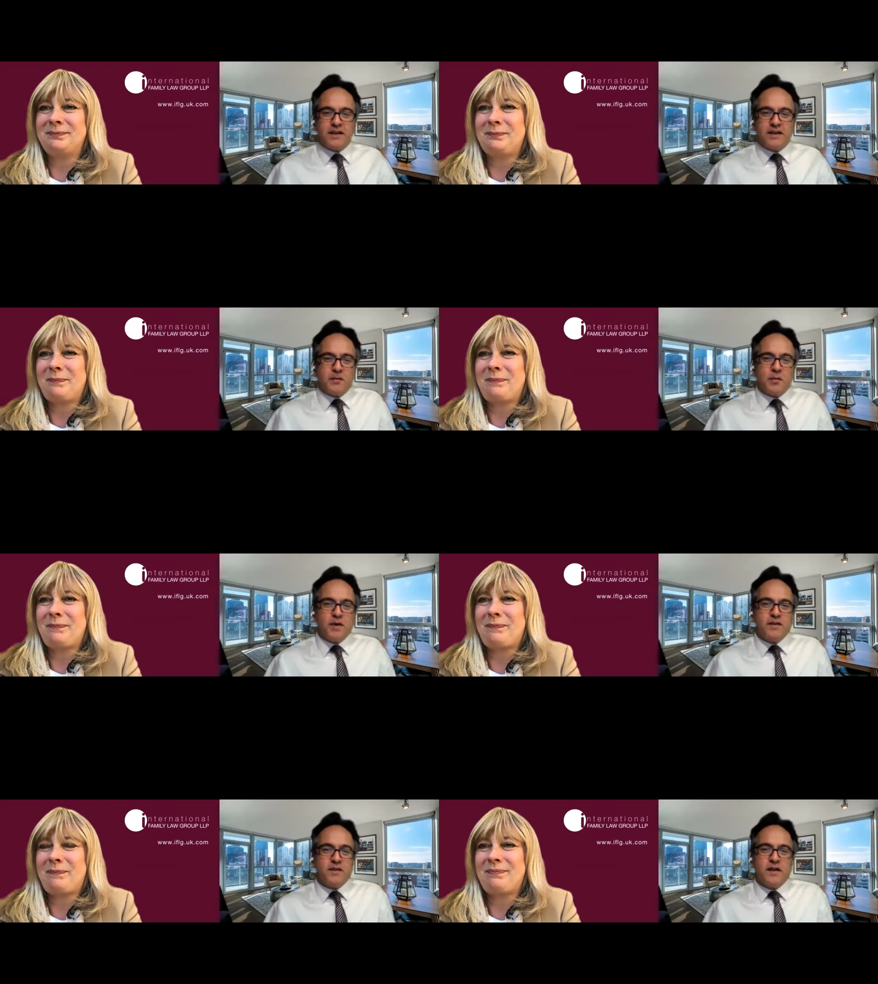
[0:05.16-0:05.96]
Speaker 1: and I'm
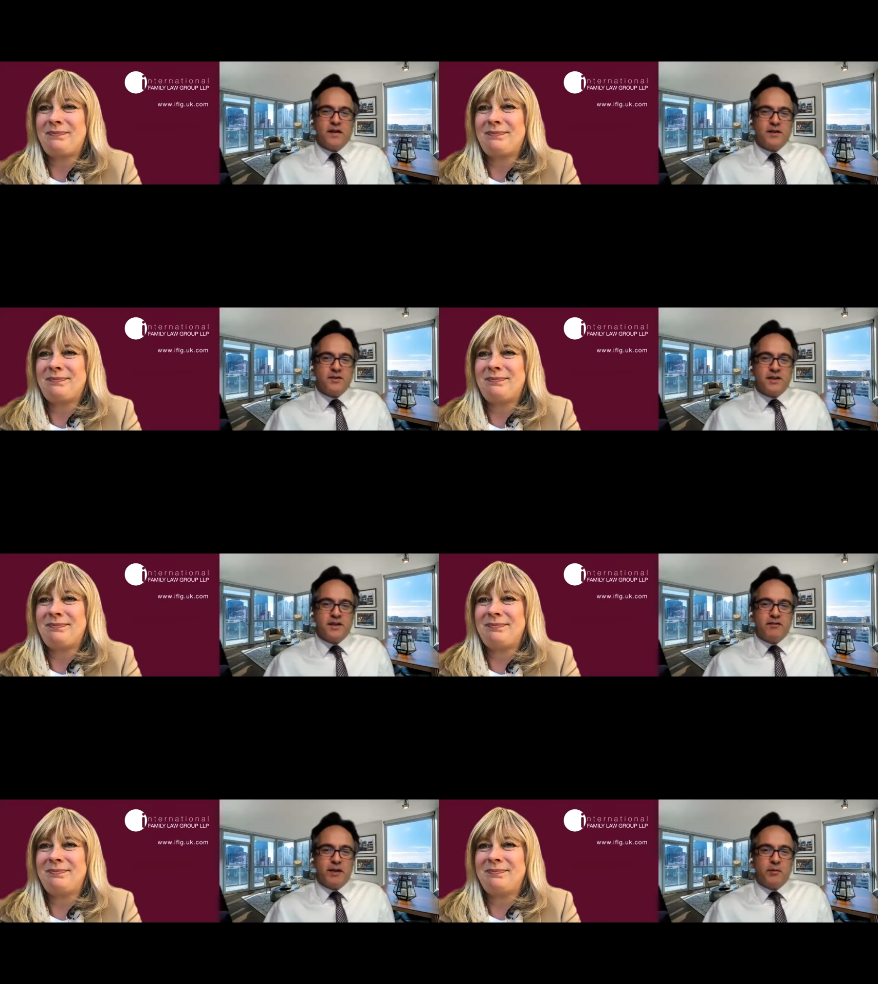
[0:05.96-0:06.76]
with uh, Lucy
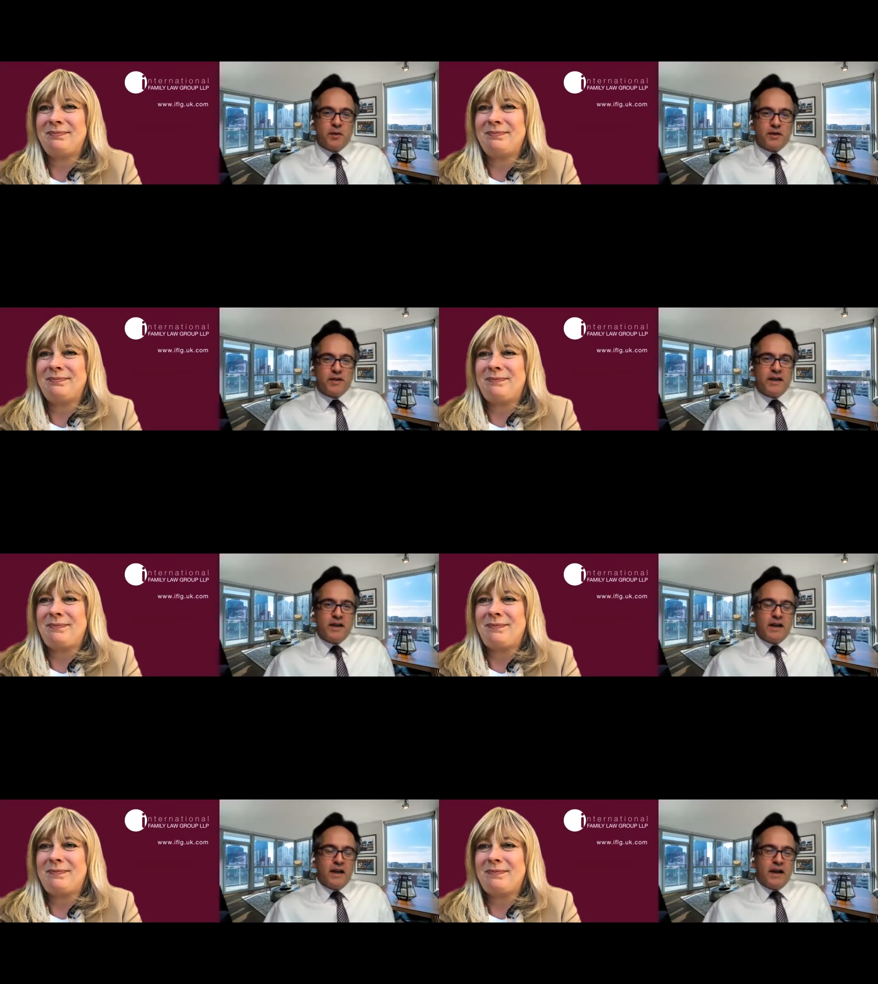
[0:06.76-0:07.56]
Greenwood,
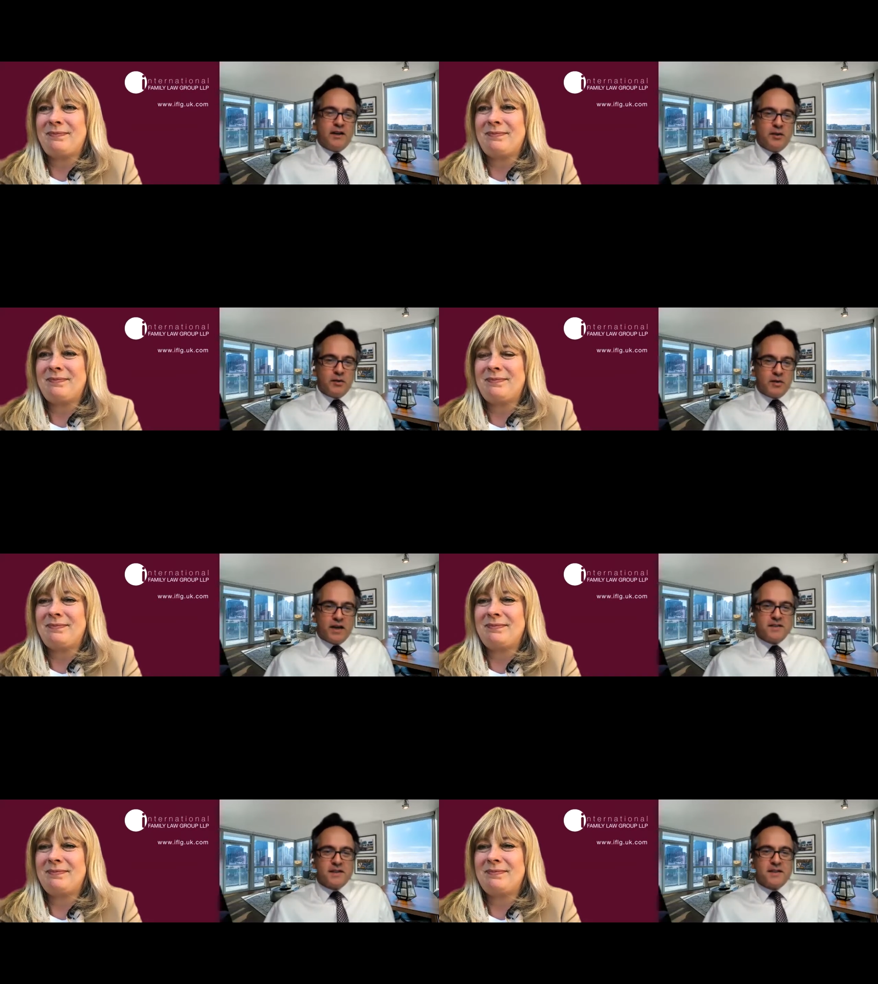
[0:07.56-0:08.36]
a
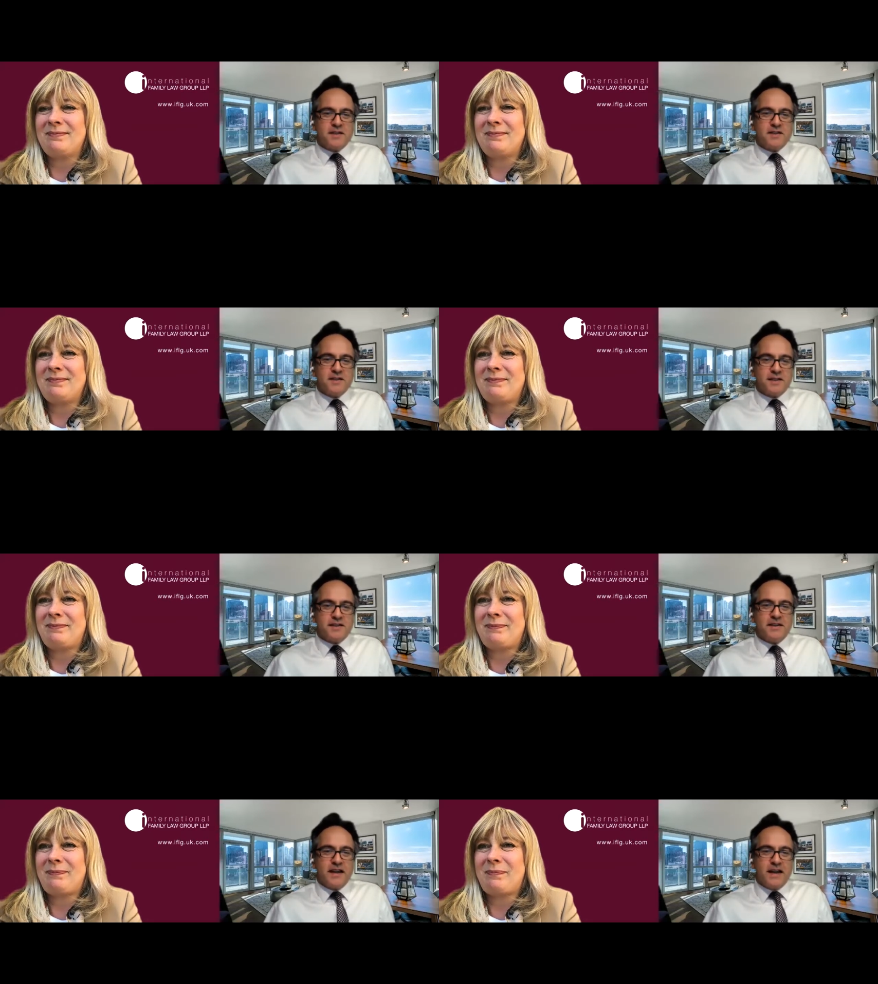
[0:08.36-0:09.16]
UK solicitor.
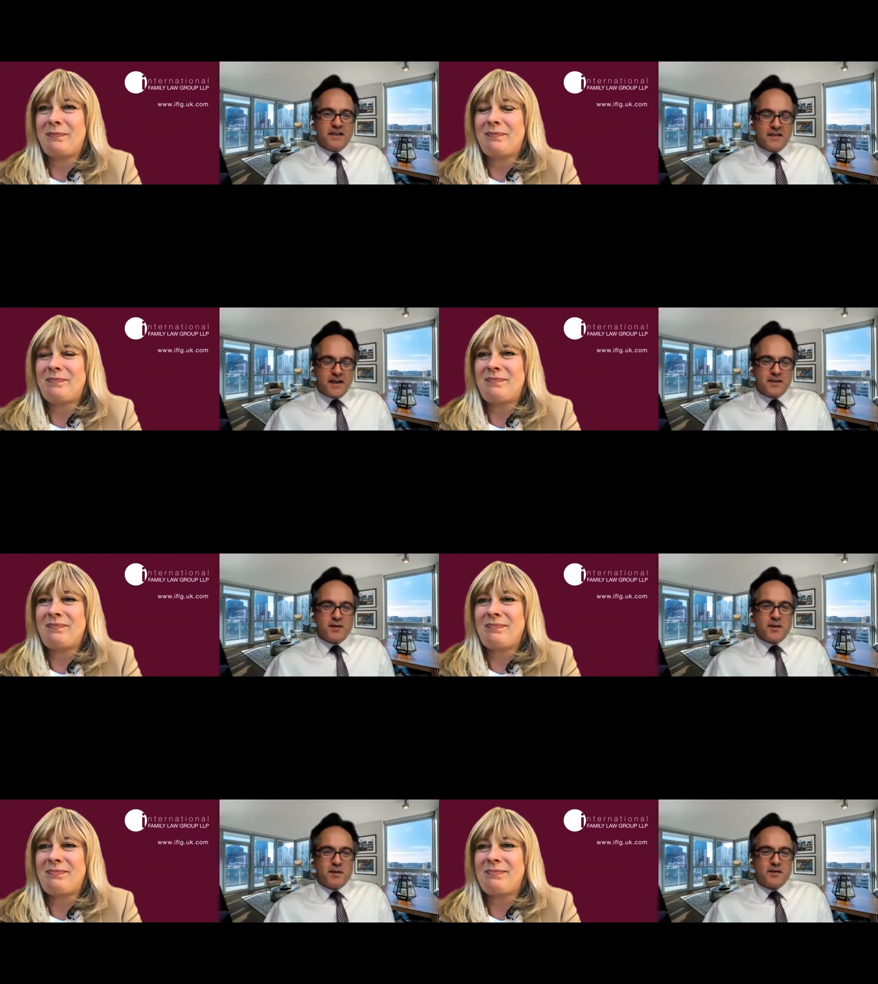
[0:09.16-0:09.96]
Thanks
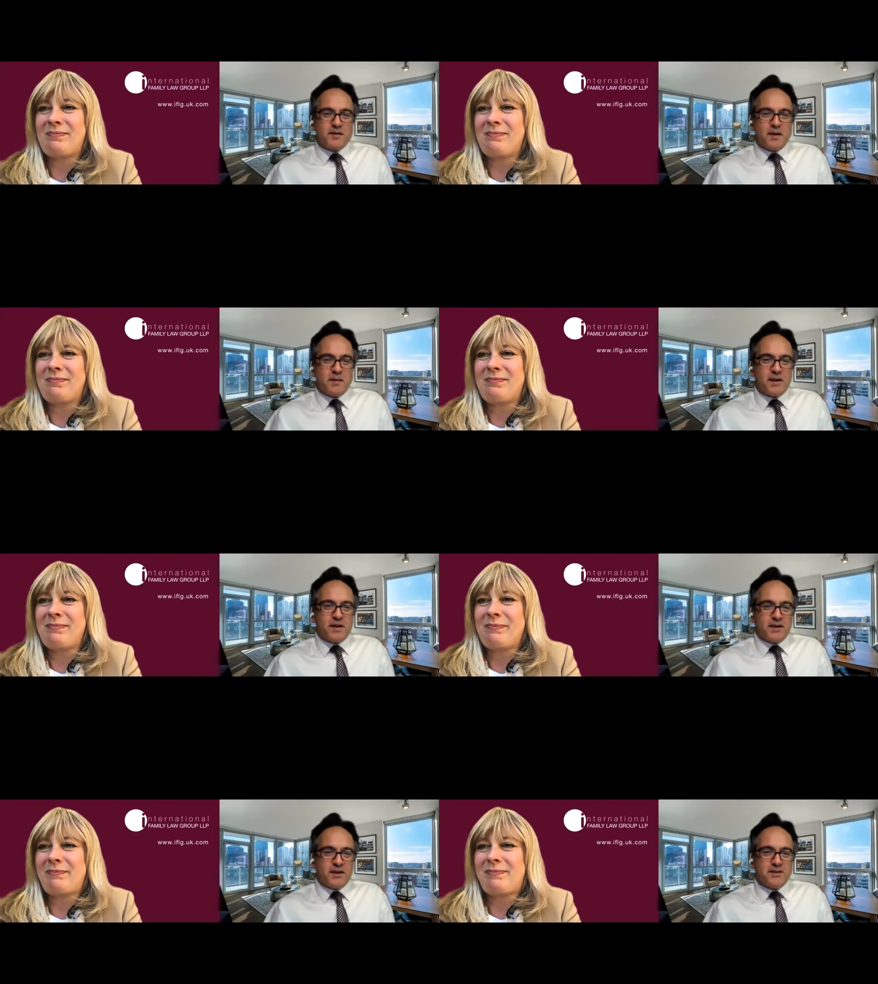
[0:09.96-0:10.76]
very much for coming
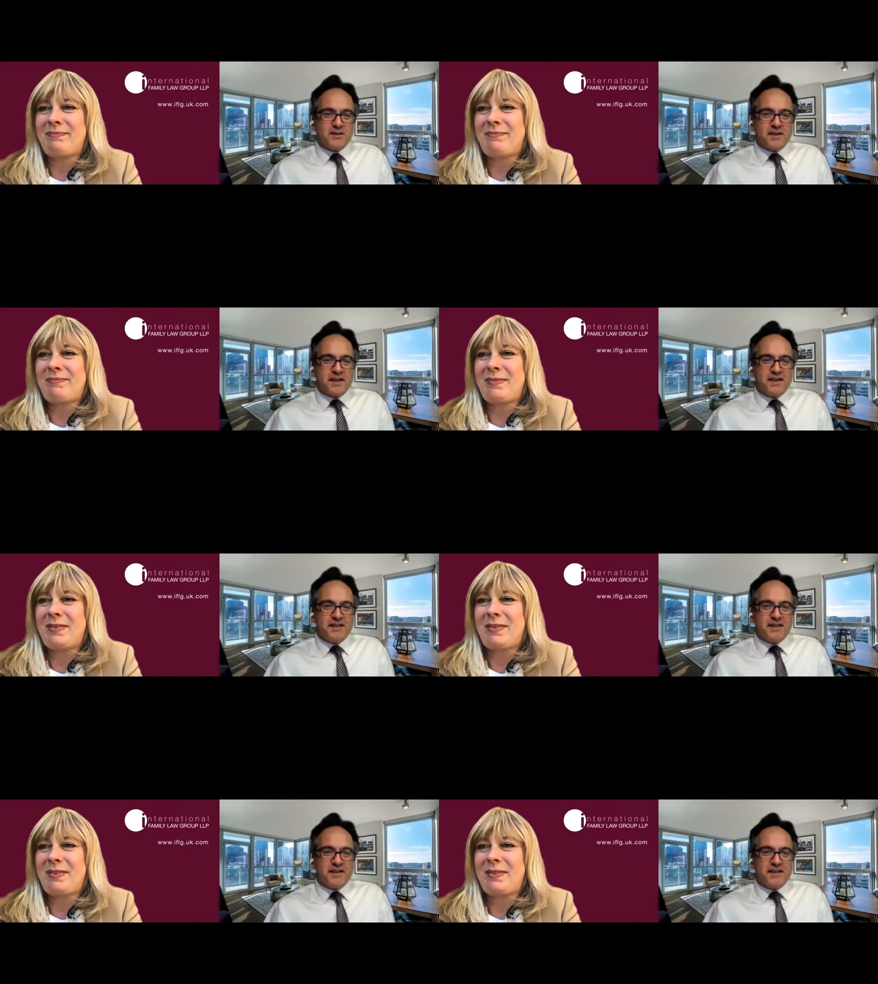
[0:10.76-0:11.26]
on, Lucy.